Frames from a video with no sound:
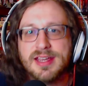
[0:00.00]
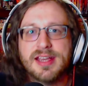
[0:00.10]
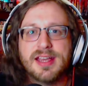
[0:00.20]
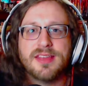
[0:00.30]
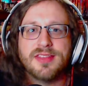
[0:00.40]

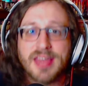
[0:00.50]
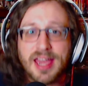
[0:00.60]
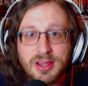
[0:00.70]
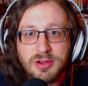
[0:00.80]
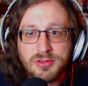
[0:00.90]
The guy
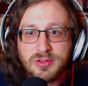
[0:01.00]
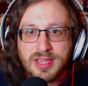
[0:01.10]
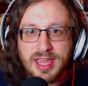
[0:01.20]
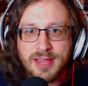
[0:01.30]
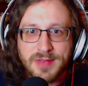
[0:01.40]
who
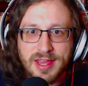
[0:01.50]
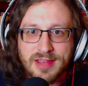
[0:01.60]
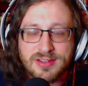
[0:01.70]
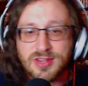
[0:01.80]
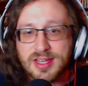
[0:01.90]
came down
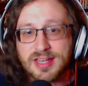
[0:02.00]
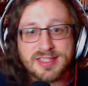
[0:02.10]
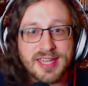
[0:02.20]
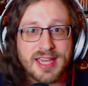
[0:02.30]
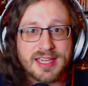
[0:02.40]
to try to
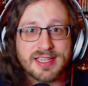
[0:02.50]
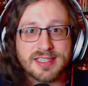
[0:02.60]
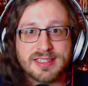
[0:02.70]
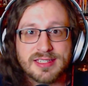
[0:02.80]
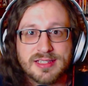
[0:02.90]
attack
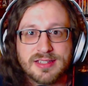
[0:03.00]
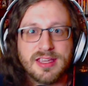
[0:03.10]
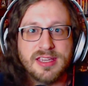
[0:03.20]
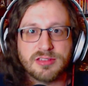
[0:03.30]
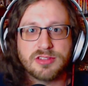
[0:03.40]
us,
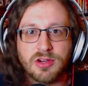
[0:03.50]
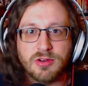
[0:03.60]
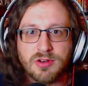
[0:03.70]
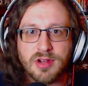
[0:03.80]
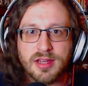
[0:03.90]
he's a
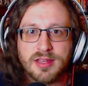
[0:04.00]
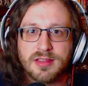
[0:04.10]
Tok'ra.